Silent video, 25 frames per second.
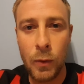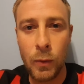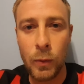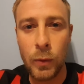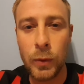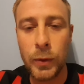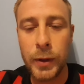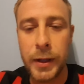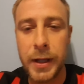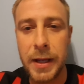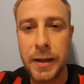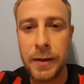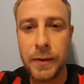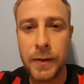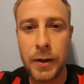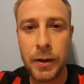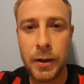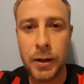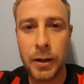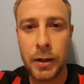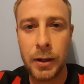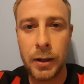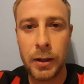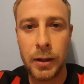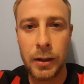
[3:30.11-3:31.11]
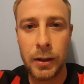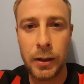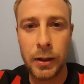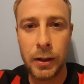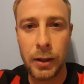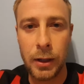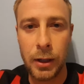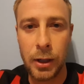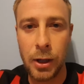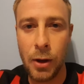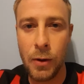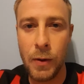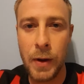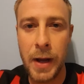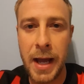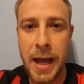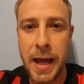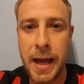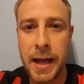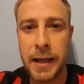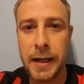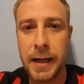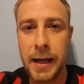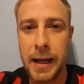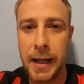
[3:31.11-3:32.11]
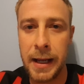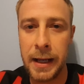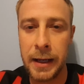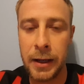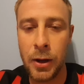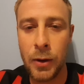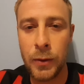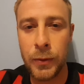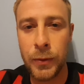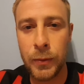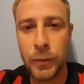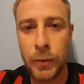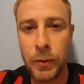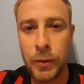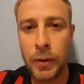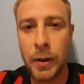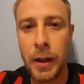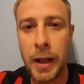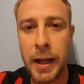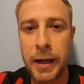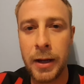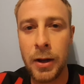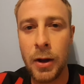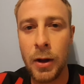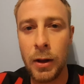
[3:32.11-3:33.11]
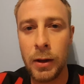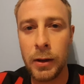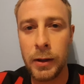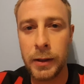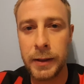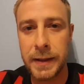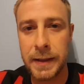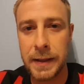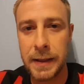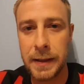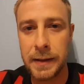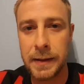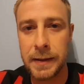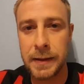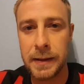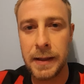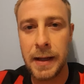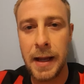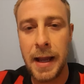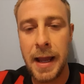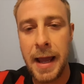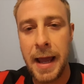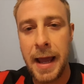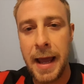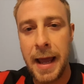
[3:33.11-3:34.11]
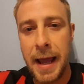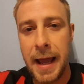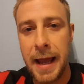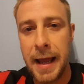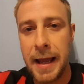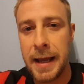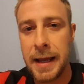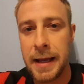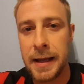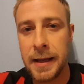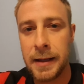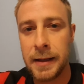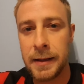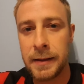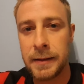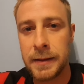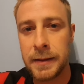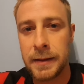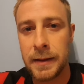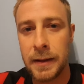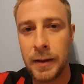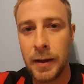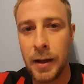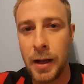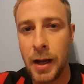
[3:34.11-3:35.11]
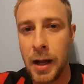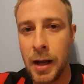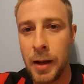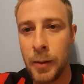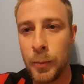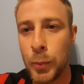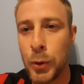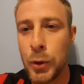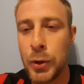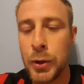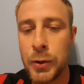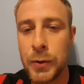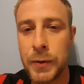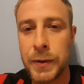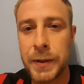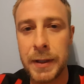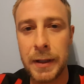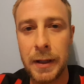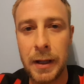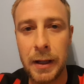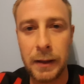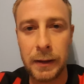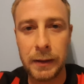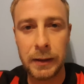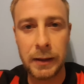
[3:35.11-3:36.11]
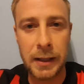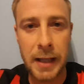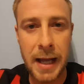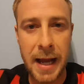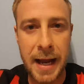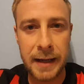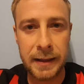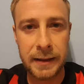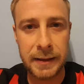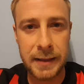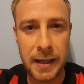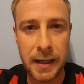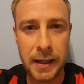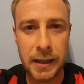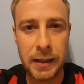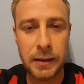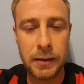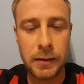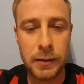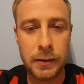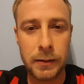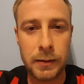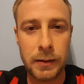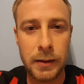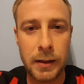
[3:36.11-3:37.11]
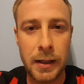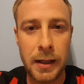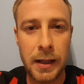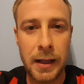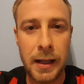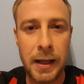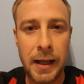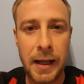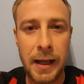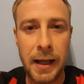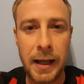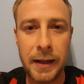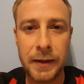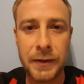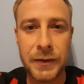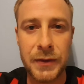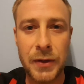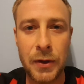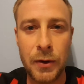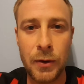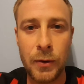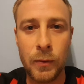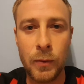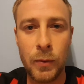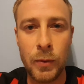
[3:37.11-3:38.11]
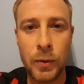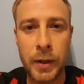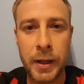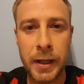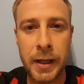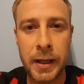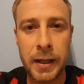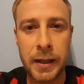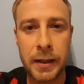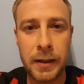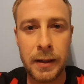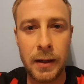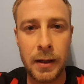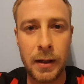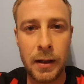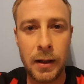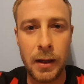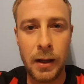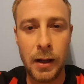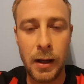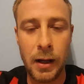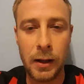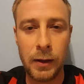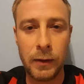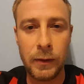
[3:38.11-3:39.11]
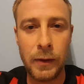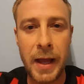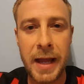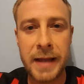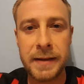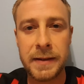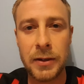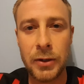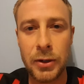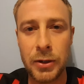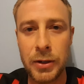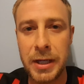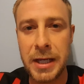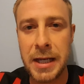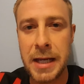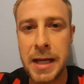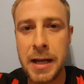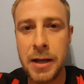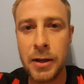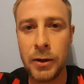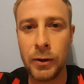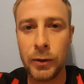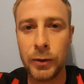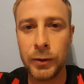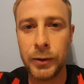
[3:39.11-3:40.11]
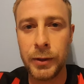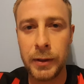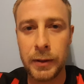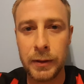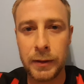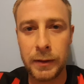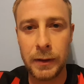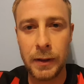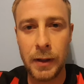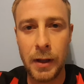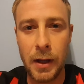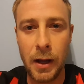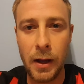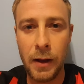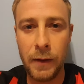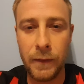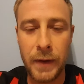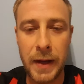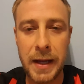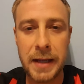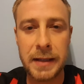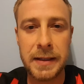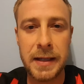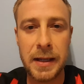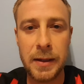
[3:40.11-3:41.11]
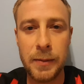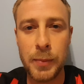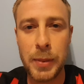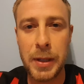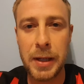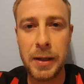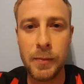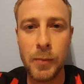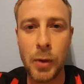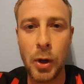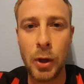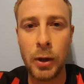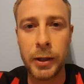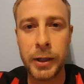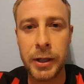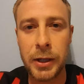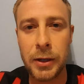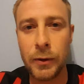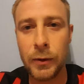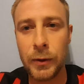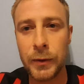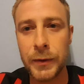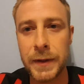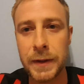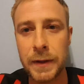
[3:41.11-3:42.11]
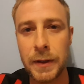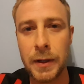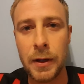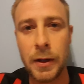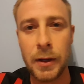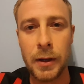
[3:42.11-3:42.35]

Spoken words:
we'll either go ahead and go through glycolysis and produce lactate, and so we'll get a lesser yield of ATP molecules,